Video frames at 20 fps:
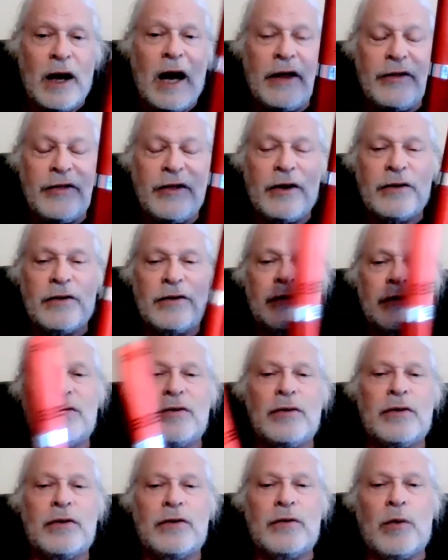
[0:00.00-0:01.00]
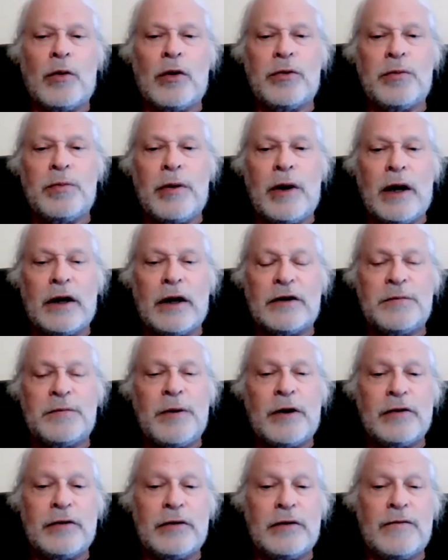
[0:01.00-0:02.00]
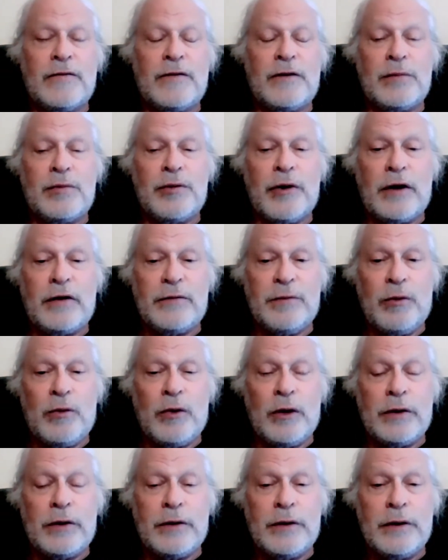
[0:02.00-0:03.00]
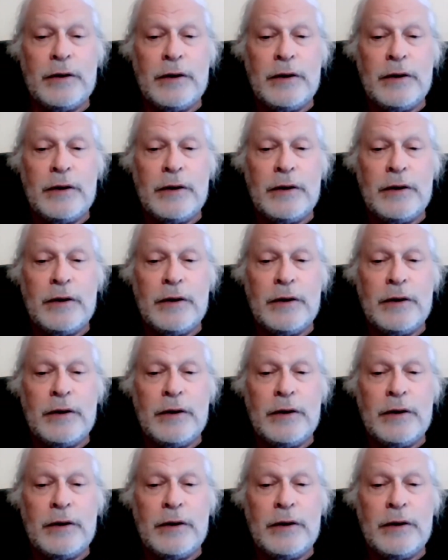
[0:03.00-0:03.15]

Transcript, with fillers: I think this tool is worth buying, especially for the price point.